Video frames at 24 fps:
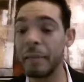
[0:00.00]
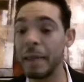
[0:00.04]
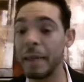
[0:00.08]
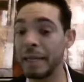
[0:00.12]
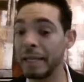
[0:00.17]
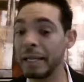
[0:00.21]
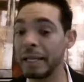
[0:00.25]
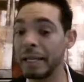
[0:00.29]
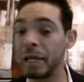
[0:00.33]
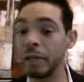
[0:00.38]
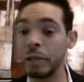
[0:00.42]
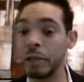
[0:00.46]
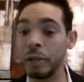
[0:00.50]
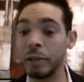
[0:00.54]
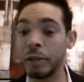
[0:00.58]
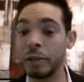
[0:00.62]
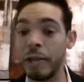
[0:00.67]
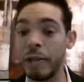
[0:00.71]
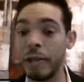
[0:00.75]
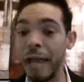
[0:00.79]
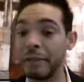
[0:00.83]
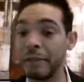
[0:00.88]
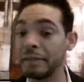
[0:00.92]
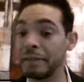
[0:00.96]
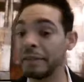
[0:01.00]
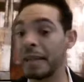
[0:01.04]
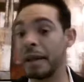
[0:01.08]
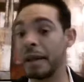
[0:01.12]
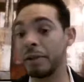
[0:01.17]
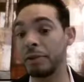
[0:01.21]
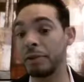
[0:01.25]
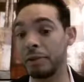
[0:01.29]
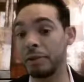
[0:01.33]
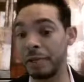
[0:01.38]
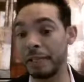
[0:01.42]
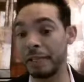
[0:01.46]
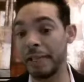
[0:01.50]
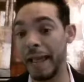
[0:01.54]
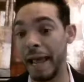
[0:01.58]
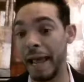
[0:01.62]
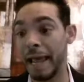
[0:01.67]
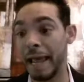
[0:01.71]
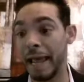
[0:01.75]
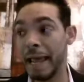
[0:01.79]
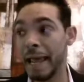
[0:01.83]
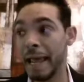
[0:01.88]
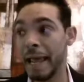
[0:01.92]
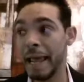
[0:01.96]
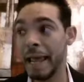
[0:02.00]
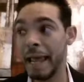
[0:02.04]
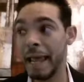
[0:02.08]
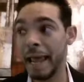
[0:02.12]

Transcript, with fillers: and making a good lifestyle doing that